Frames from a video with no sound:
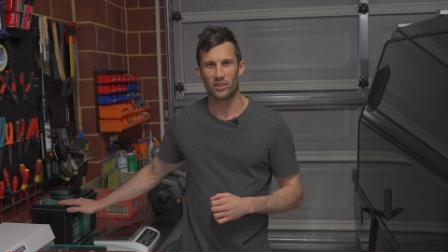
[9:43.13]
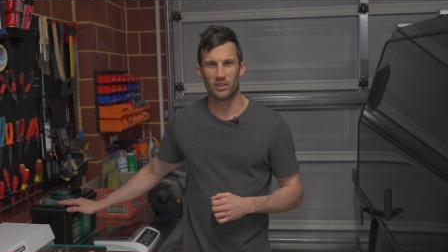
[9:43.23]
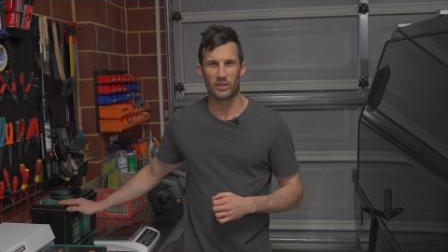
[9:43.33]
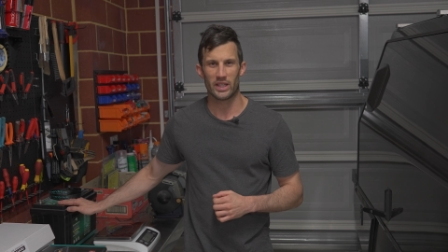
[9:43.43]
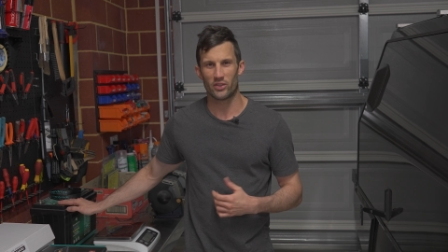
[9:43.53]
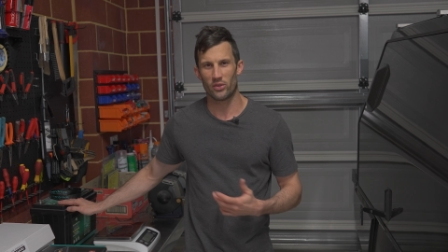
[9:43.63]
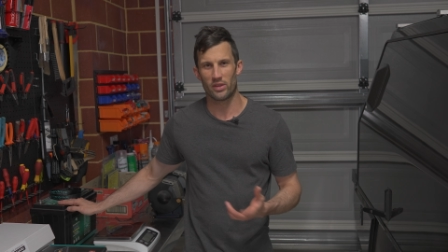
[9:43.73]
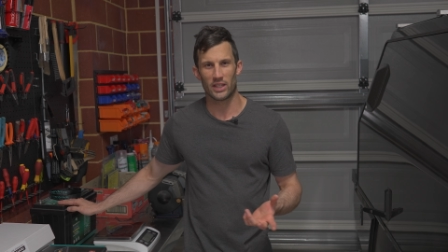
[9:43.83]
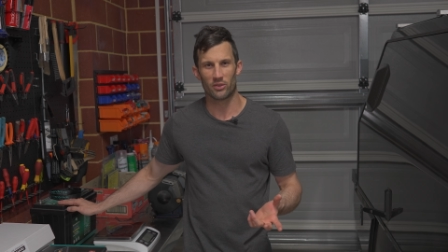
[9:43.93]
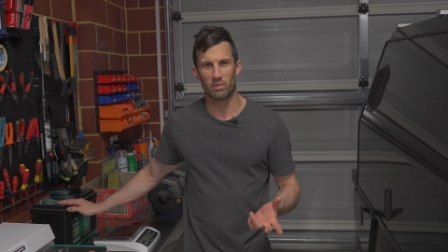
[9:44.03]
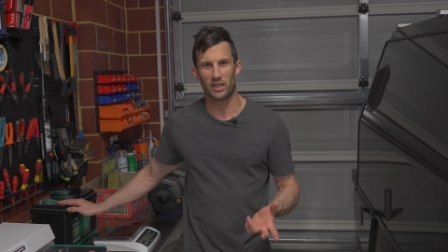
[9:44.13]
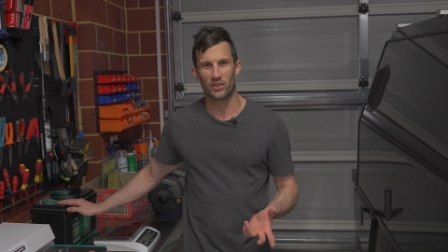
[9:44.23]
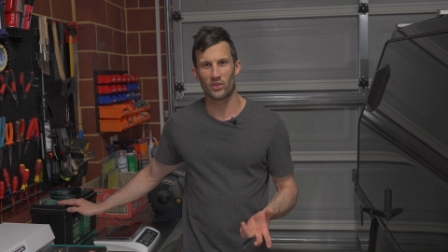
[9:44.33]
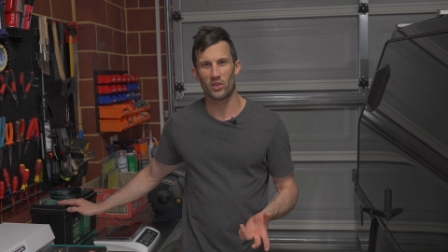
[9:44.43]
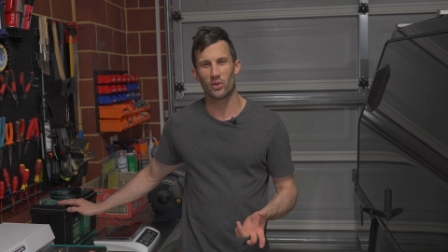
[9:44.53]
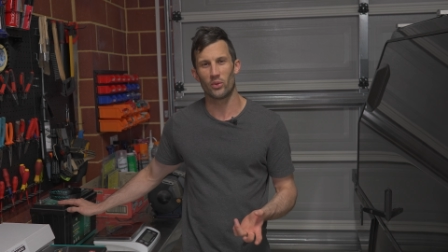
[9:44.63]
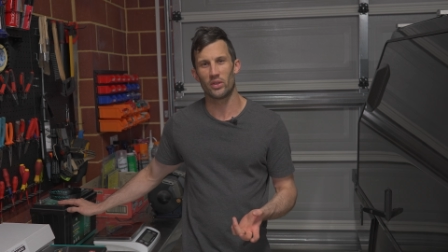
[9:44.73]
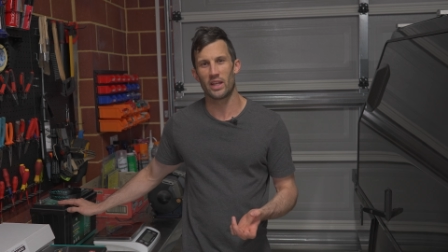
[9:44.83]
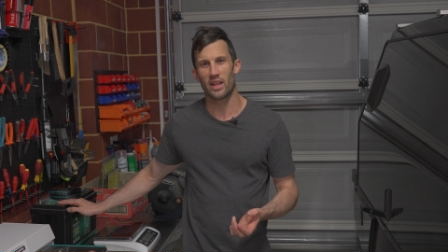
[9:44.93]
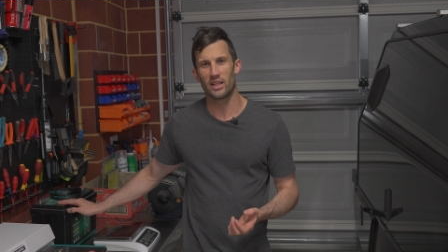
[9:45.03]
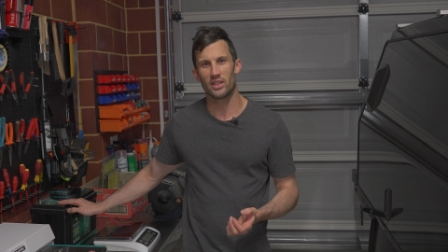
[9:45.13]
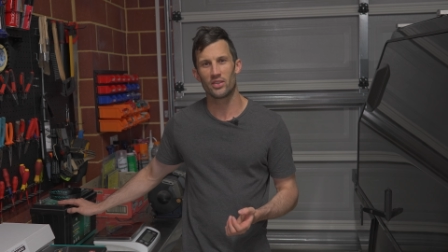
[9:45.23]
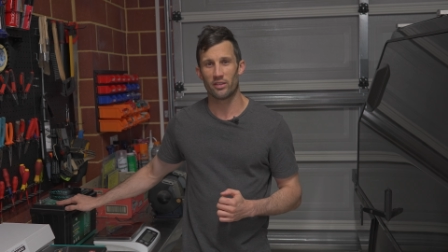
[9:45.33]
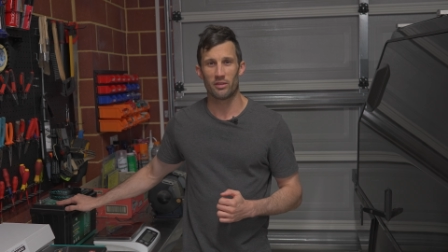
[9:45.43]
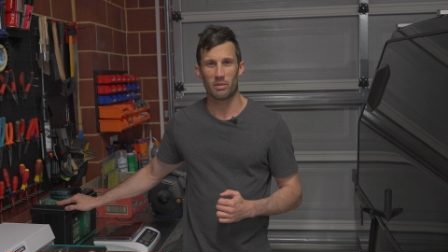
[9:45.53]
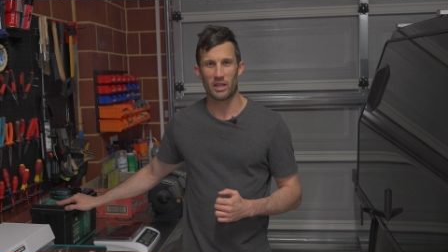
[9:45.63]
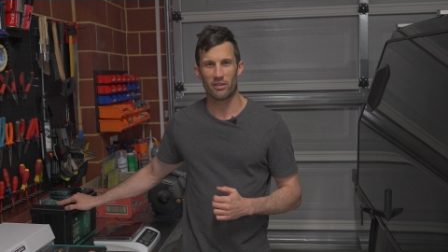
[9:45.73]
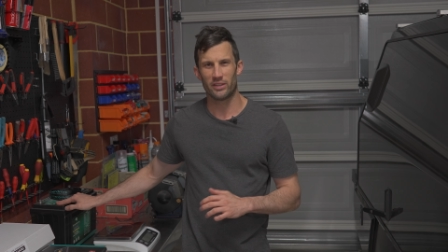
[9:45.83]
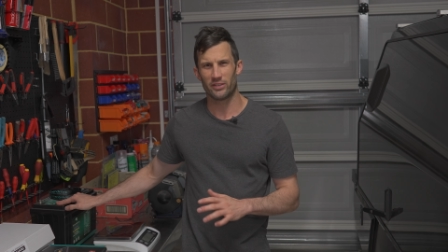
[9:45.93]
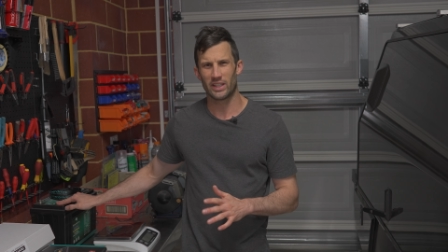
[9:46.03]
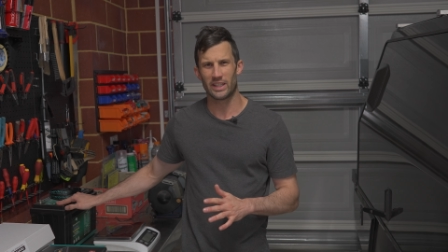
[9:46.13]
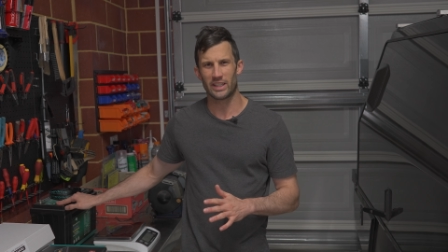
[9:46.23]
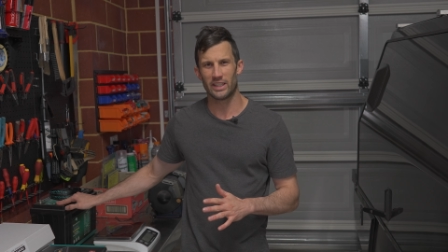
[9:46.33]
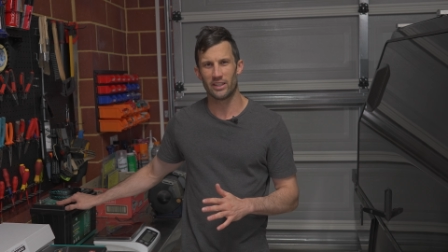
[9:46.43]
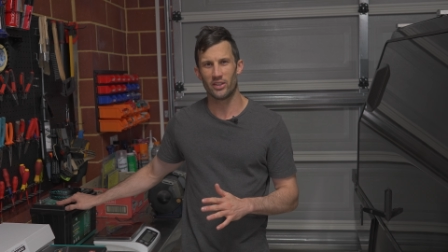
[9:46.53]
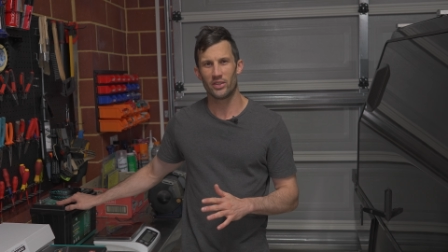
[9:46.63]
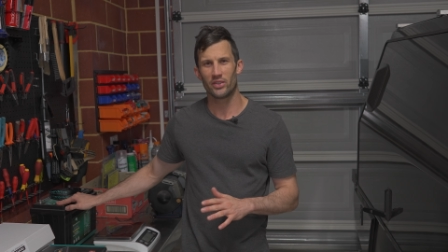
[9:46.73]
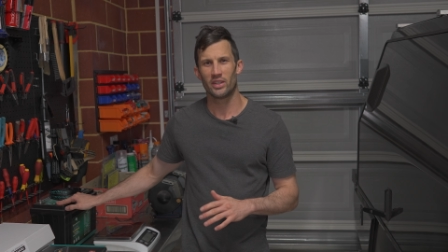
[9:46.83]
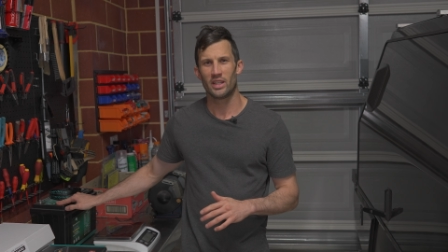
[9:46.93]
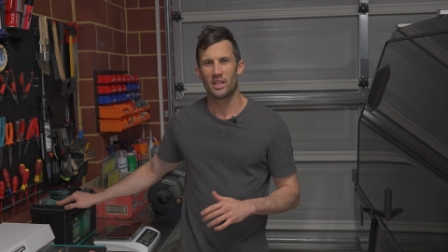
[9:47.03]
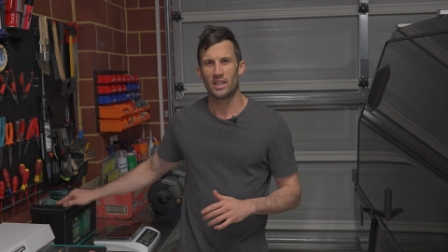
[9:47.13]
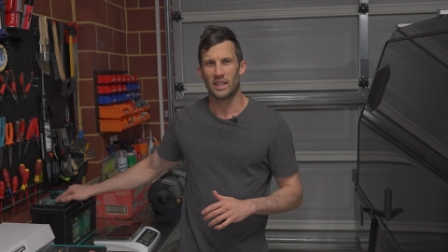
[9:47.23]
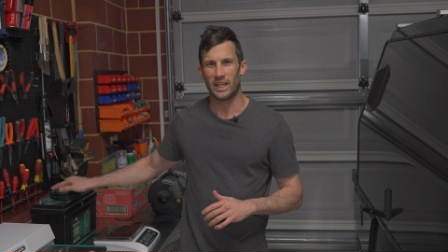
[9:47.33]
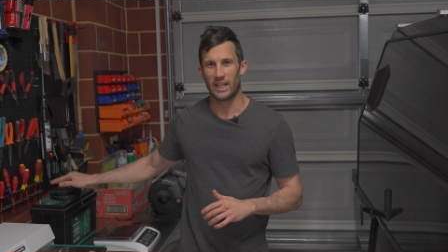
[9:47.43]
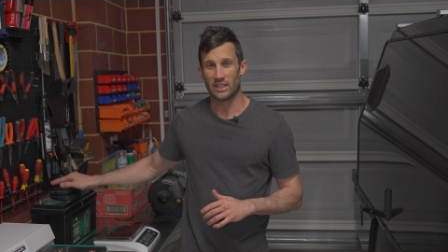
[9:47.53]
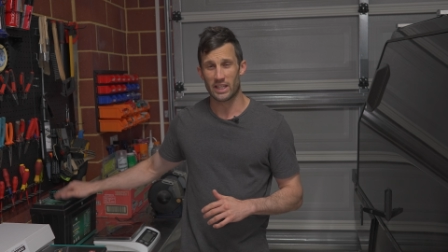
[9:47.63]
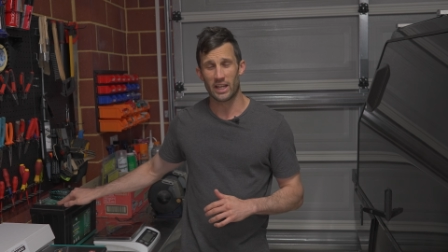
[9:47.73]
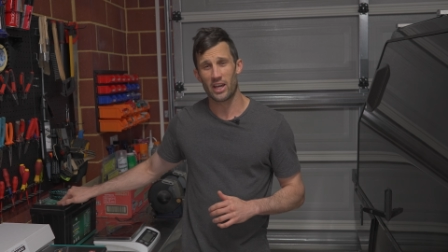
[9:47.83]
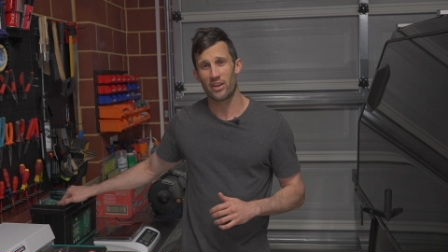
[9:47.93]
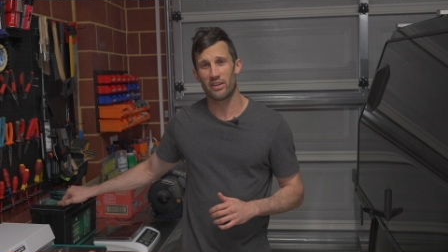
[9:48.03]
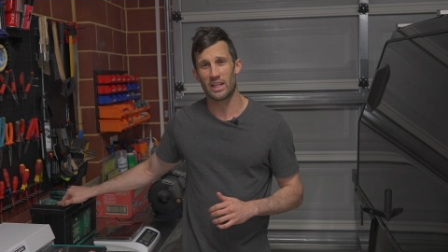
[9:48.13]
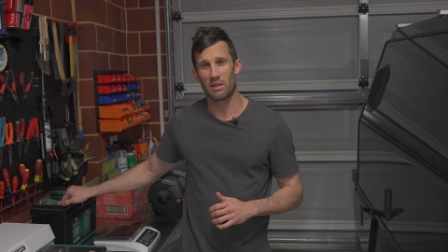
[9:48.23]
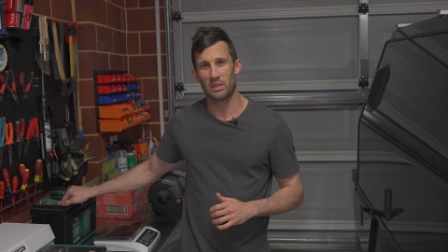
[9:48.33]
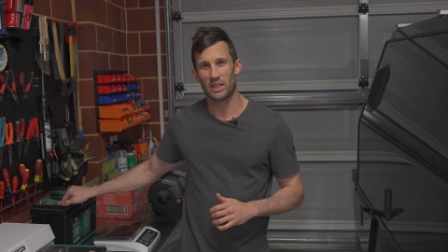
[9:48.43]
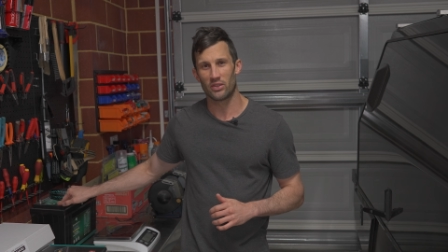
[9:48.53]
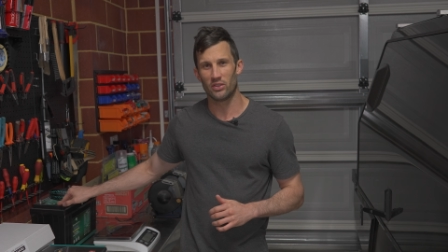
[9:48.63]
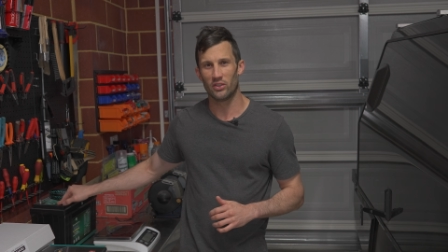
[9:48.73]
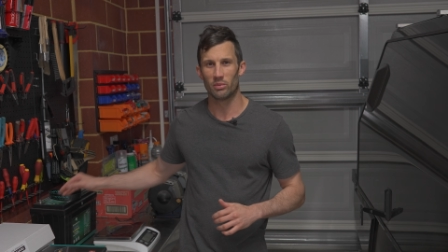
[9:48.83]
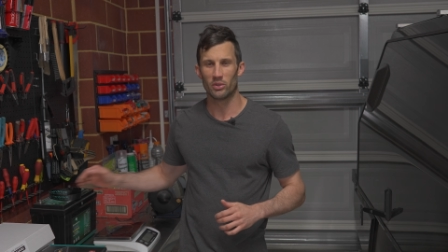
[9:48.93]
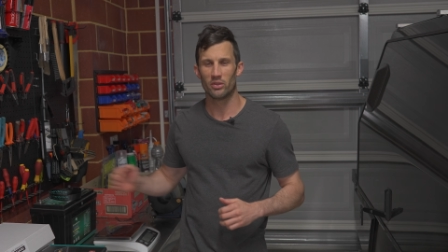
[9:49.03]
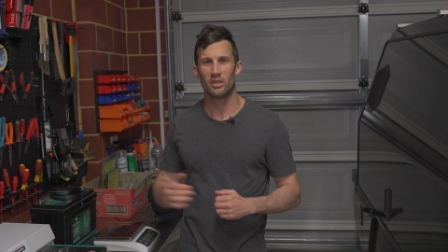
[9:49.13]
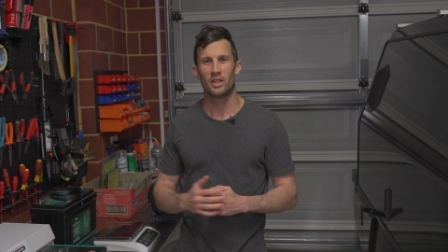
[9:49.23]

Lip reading: You get 2000 plus cycles out of these, about 15 kilos, and you get 100 amp hours usable.